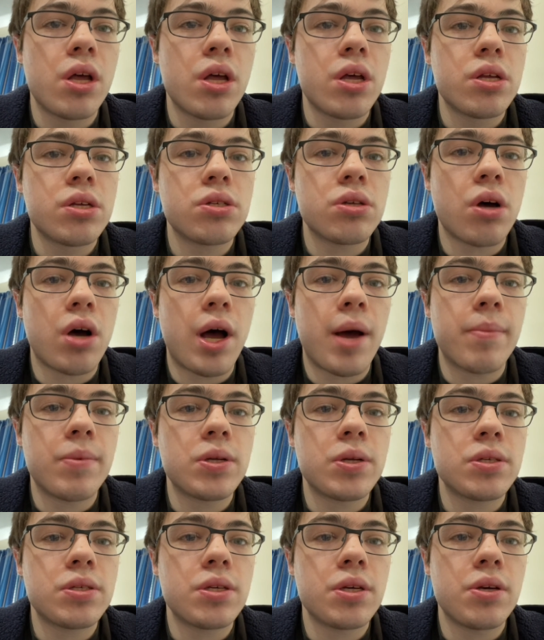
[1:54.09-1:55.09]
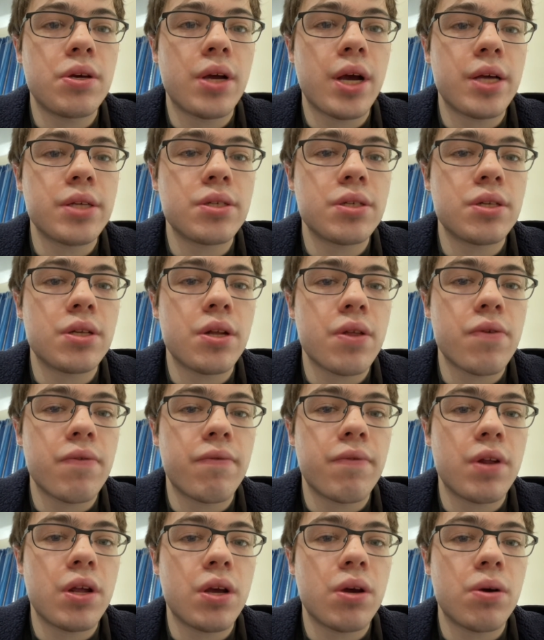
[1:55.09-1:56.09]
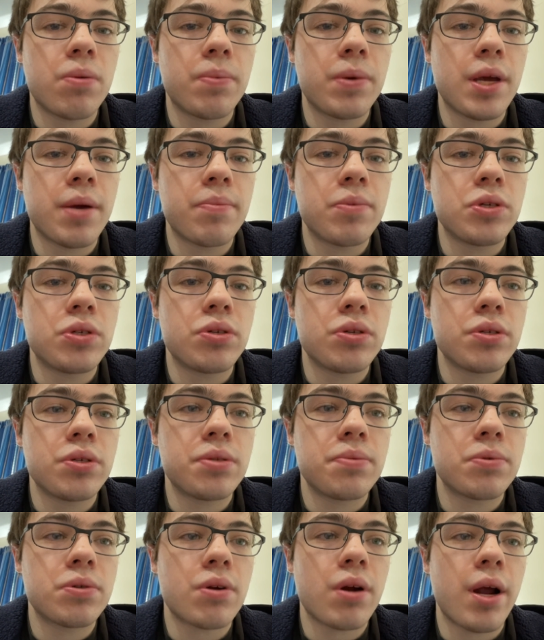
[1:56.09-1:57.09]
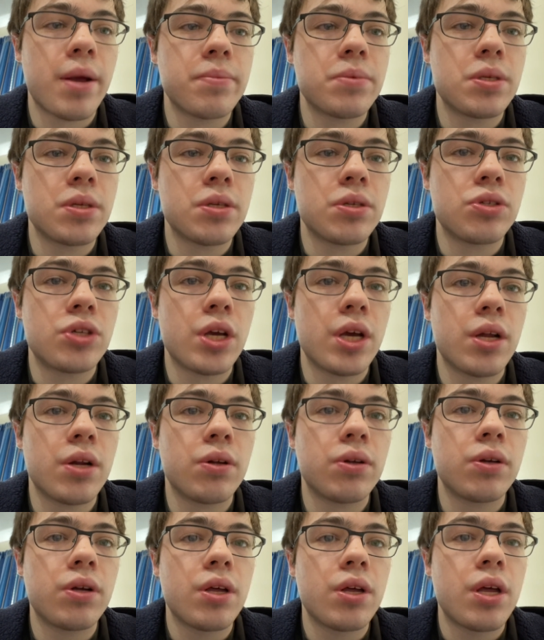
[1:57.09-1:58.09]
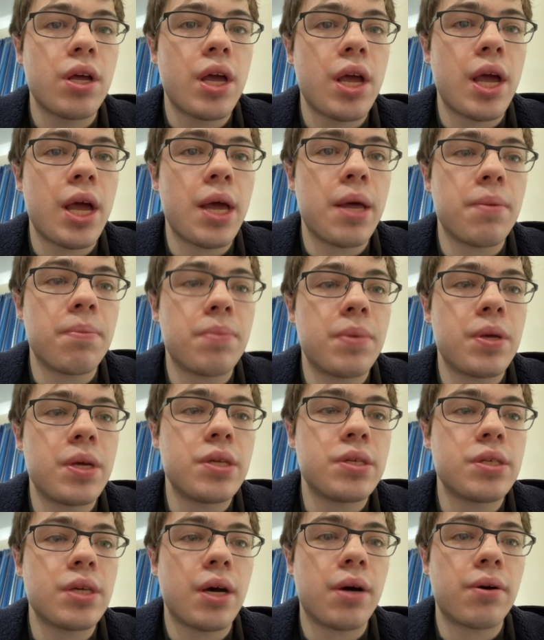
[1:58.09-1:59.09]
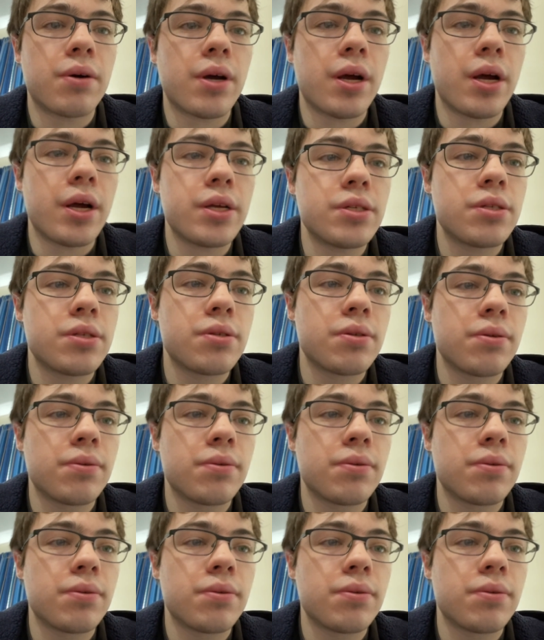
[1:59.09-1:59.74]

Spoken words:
So I'm going to see you guys in another video, but yeah, be sure to subscribe to the channel, and peace out, guys.